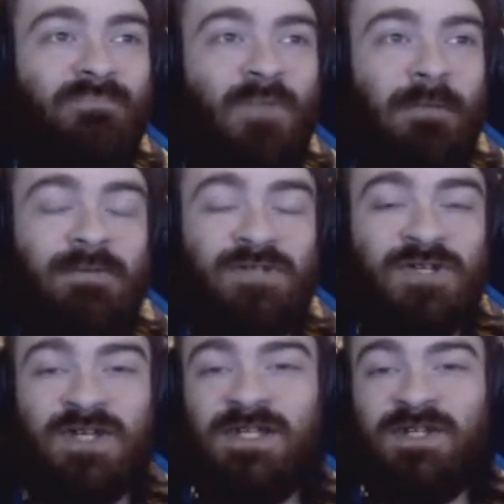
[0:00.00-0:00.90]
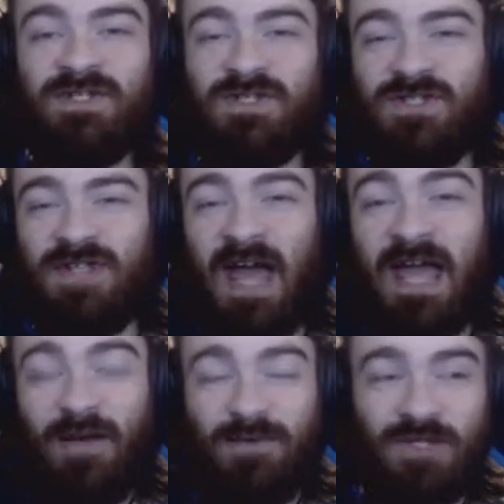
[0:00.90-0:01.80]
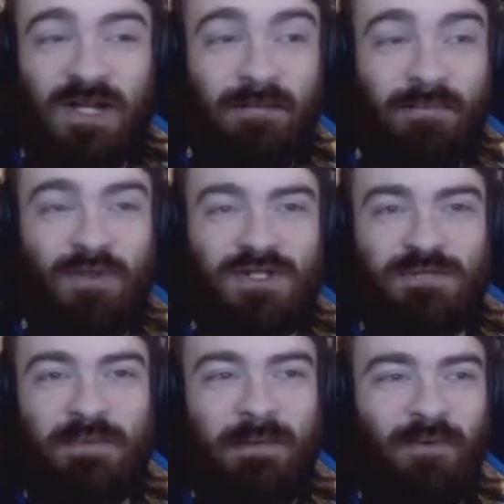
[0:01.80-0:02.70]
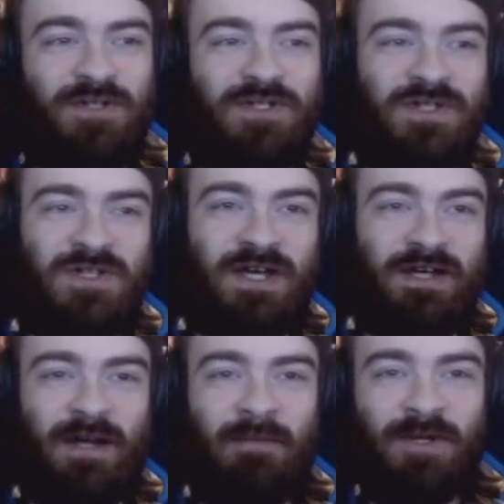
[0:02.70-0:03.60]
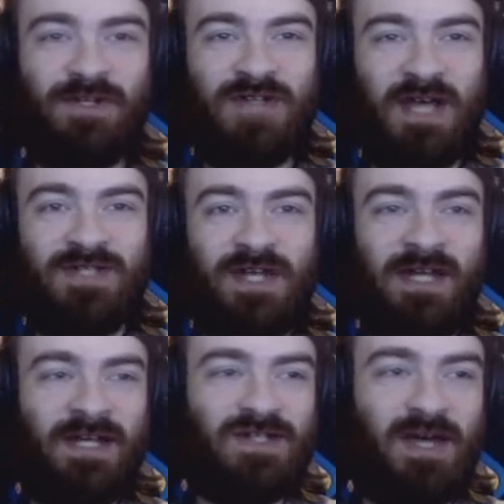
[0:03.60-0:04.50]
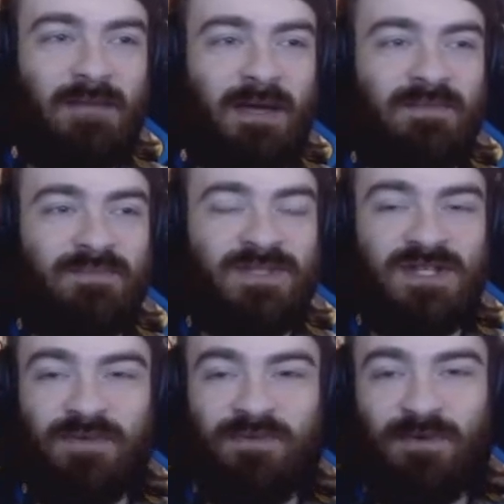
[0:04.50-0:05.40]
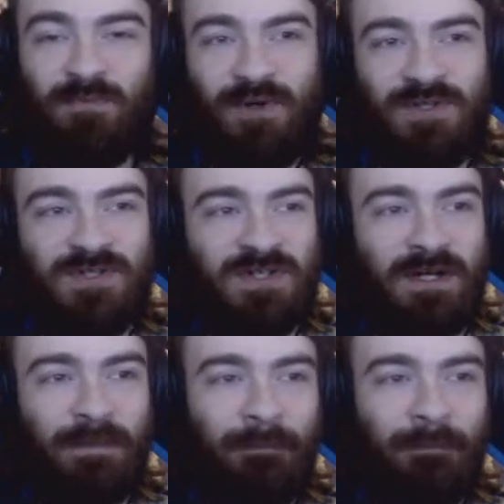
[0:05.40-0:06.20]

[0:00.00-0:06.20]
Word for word: Maybe it's because I didn't say I was going to get poisoned by Poison Sting. I'm going to test that next time I see something with Poison Sting.